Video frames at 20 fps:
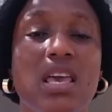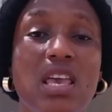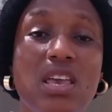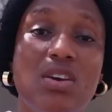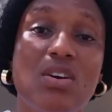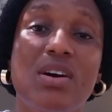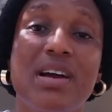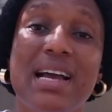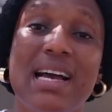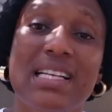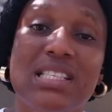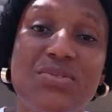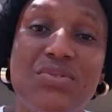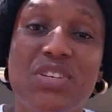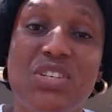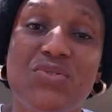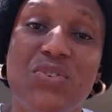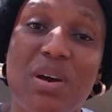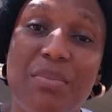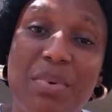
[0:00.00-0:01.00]
in your
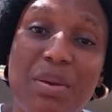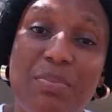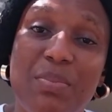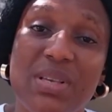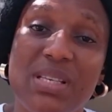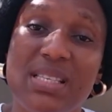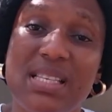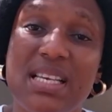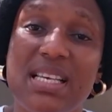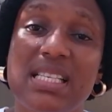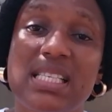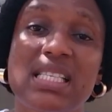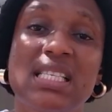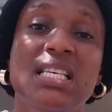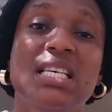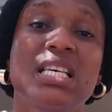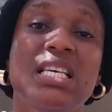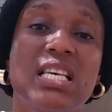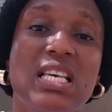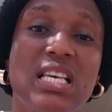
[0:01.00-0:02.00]
catfish farming business
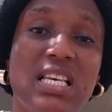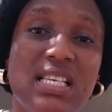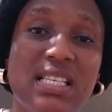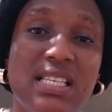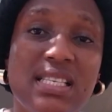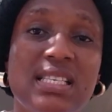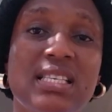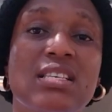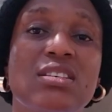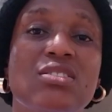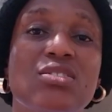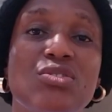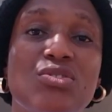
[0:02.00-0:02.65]
is